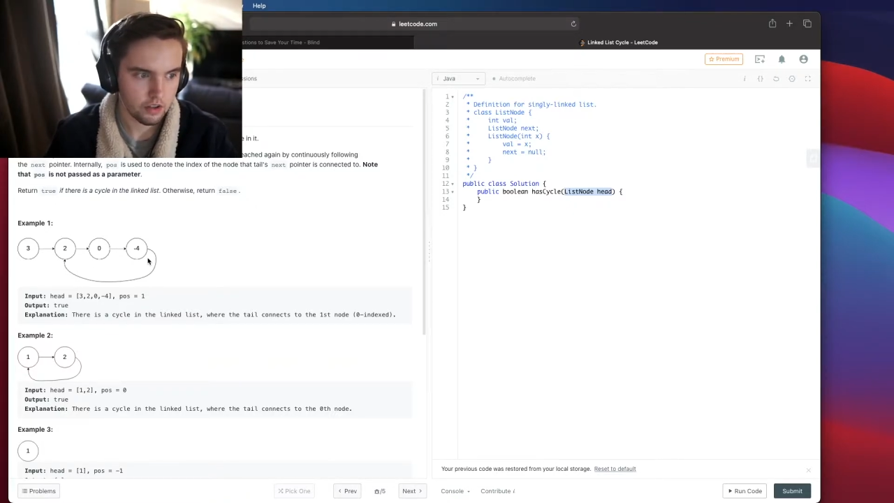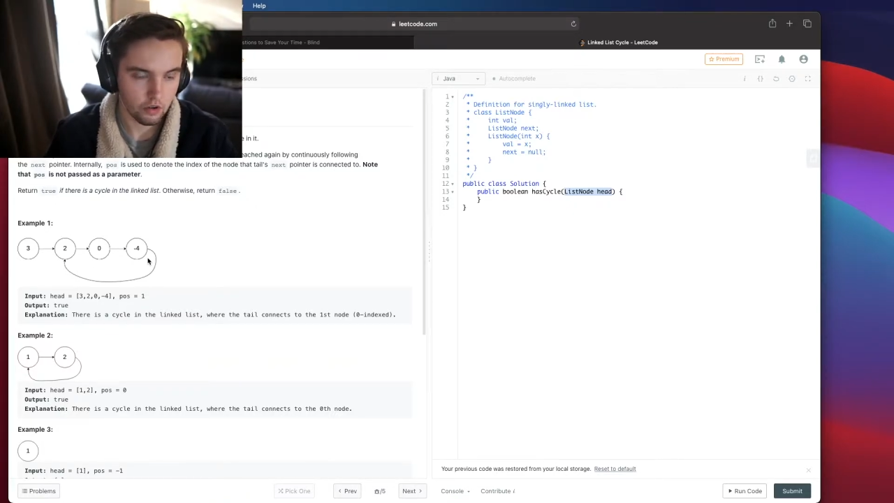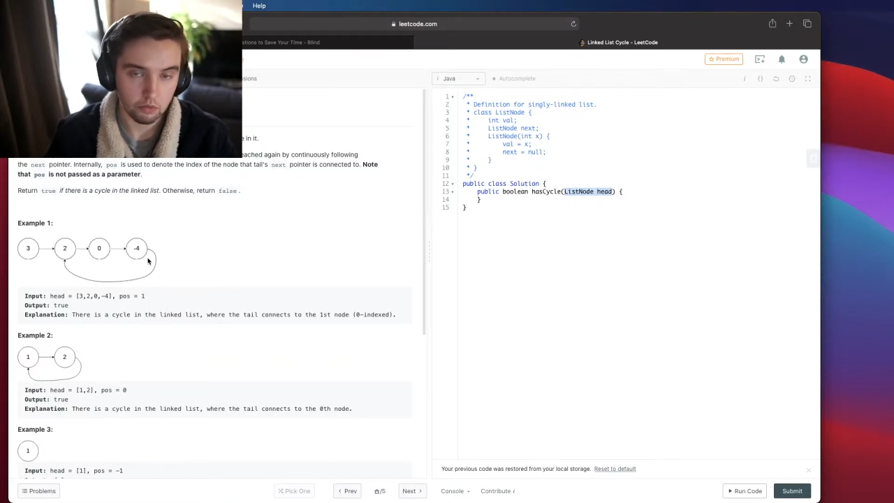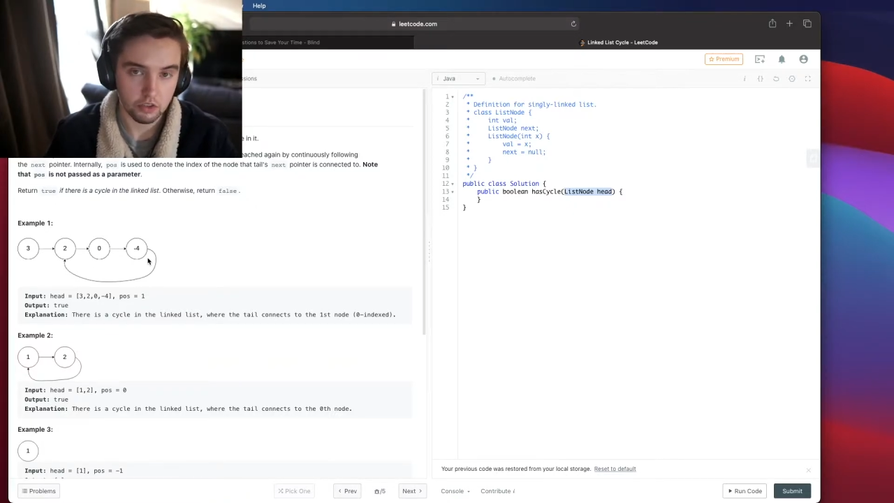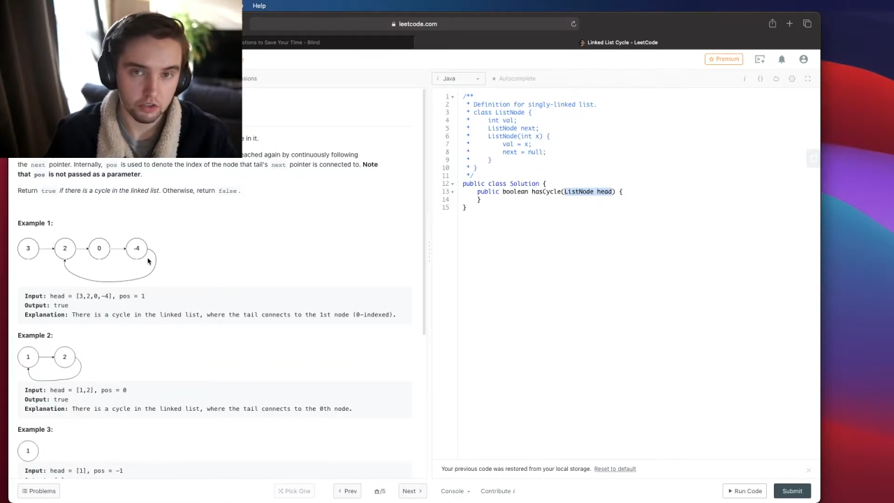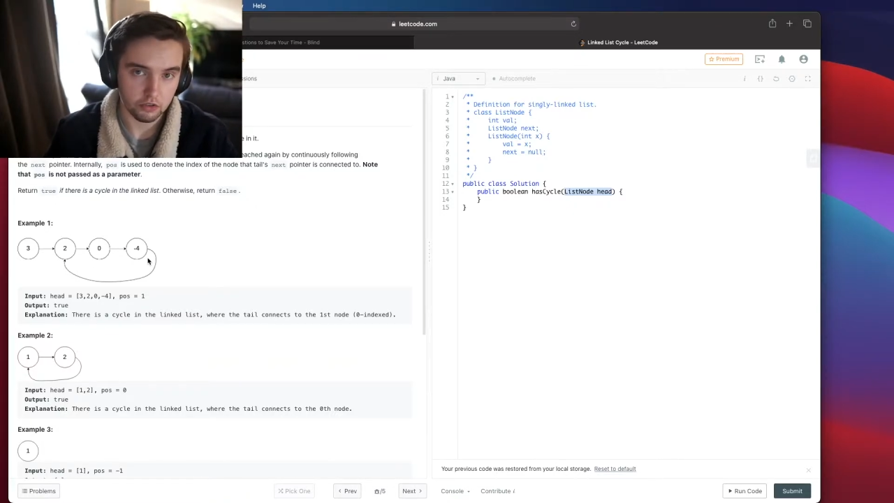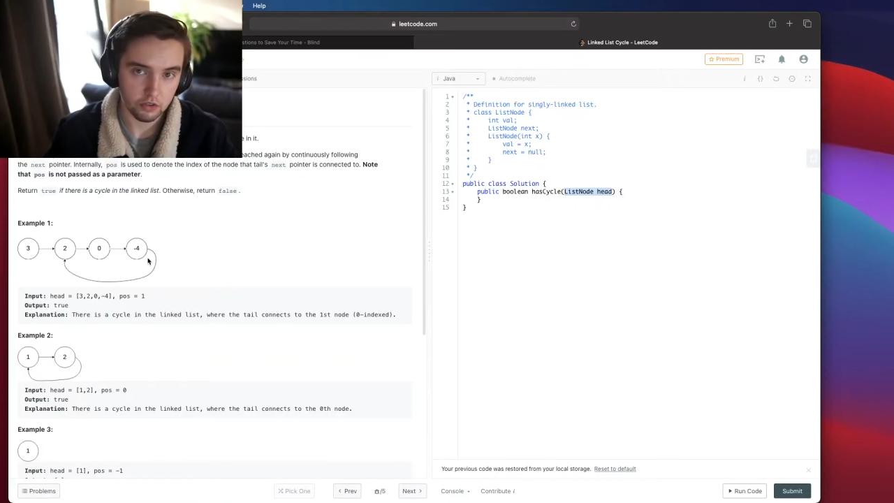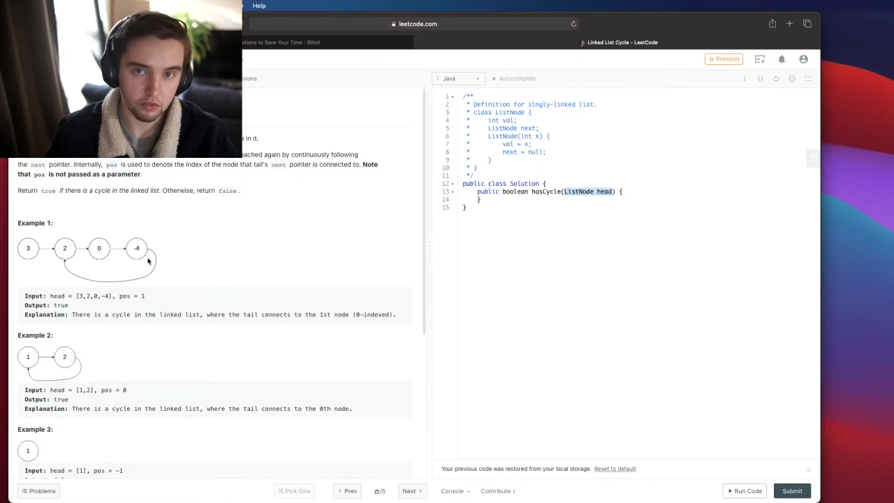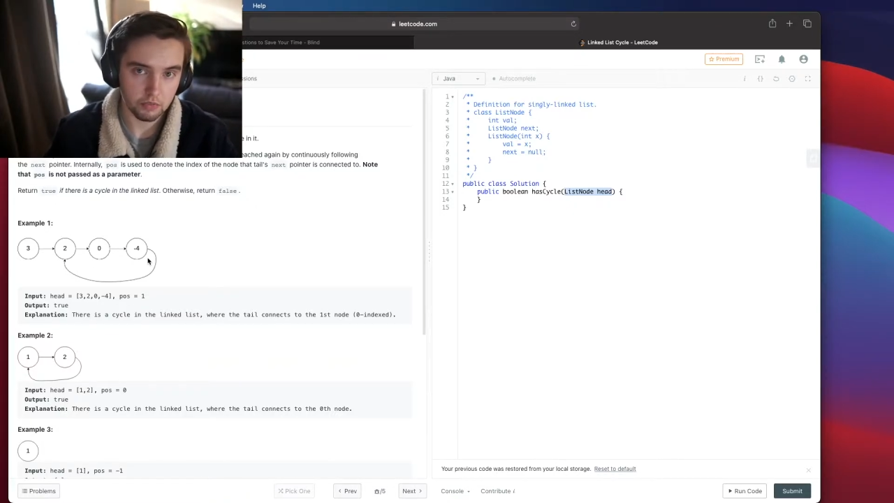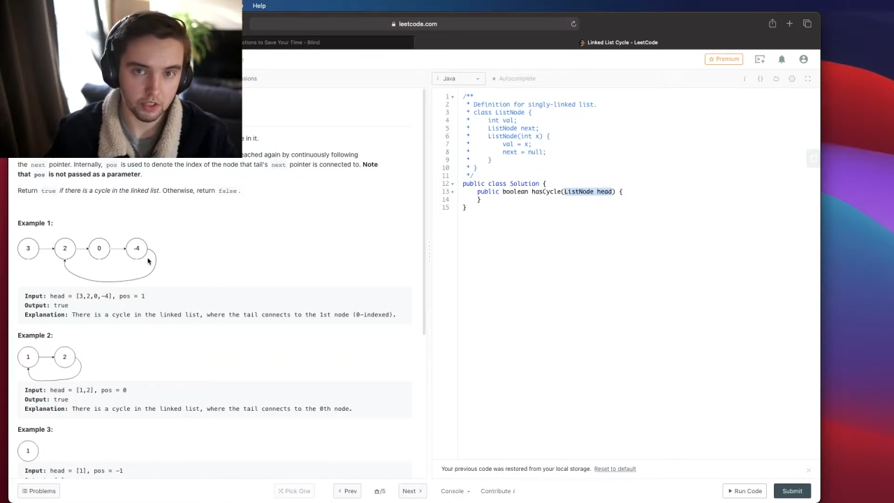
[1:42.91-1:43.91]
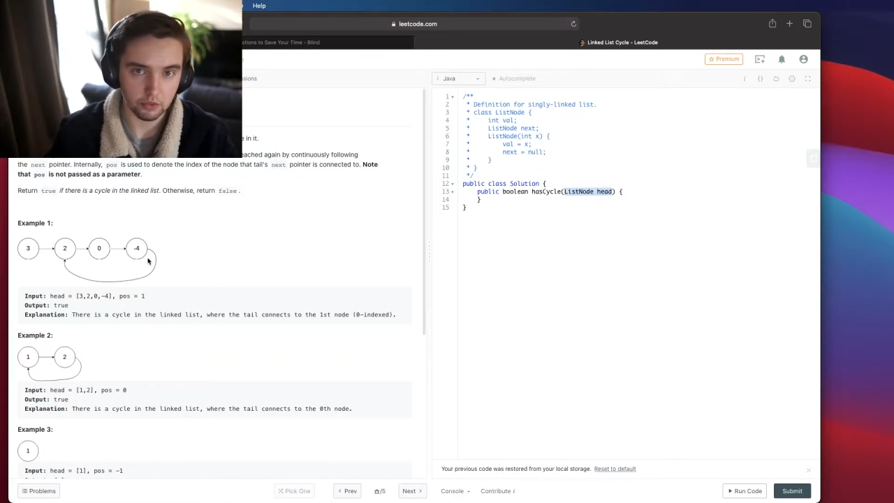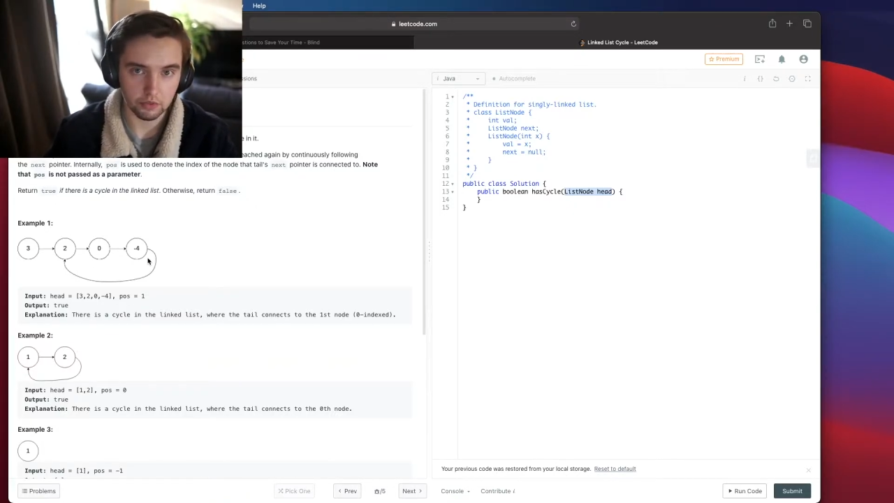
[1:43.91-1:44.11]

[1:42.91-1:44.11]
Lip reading: or return true because we